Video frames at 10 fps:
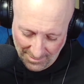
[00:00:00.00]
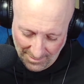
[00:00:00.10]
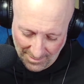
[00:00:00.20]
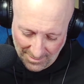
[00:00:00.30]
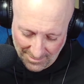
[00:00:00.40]

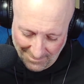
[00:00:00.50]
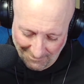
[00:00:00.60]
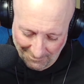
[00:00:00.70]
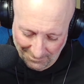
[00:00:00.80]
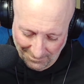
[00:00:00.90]

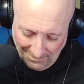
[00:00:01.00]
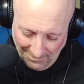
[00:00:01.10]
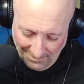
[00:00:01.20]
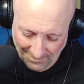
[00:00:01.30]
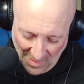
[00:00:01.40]
Um,
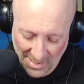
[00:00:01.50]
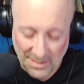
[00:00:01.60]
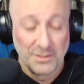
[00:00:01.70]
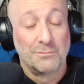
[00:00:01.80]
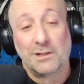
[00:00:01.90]
and I
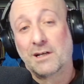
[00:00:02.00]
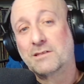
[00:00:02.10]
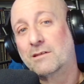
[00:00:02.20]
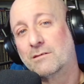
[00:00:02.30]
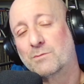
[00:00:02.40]
do
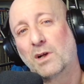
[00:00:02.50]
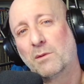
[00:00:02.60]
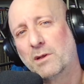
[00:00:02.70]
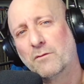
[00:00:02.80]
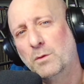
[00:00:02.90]
realize that there's
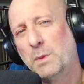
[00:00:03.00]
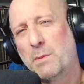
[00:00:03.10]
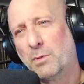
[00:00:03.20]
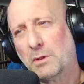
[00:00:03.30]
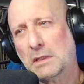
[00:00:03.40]
probably a few
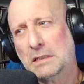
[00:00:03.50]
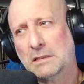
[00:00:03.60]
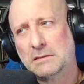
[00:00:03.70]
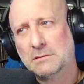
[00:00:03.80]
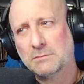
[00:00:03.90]
people
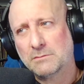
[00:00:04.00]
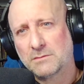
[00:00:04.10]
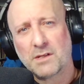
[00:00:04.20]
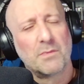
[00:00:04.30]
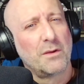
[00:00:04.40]
uh,
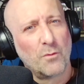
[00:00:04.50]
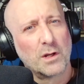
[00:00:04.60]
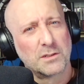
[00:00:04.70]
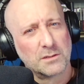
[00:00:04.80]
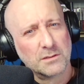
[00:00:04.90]
that might
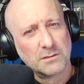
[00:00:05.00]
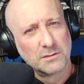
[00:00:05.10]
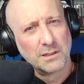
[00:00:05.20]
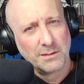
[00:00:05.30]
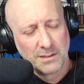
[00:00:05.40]
watch this
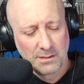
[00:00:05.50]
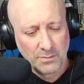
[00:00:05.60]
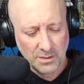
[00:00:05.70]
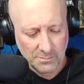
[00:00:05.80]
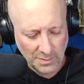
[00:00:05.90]
that, that
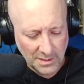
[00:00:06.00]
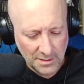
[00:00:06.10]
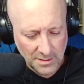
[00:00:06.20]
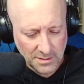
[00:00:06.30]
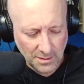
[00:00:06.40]
would completely
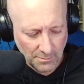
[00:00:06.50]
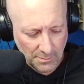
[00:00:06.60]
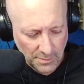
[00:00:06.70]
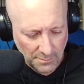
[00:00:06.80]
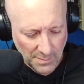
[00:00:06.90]
disagree
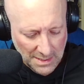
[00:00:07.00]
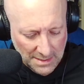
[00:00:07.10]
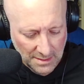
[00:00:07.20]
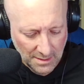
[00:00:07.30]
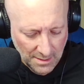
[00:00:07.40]
with
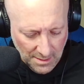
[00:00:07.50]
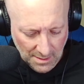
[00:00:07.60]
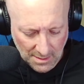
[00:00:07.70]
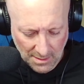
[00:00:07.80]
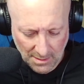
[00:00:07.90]
my
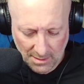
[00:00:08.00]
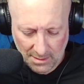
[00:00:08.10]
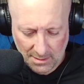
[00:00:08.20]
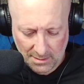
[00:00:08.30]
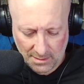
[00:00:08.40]

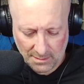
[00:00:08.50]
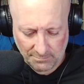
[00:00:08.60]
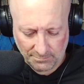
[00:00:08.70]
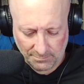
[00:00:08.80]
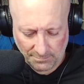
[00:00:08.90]

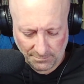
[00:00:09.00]
um,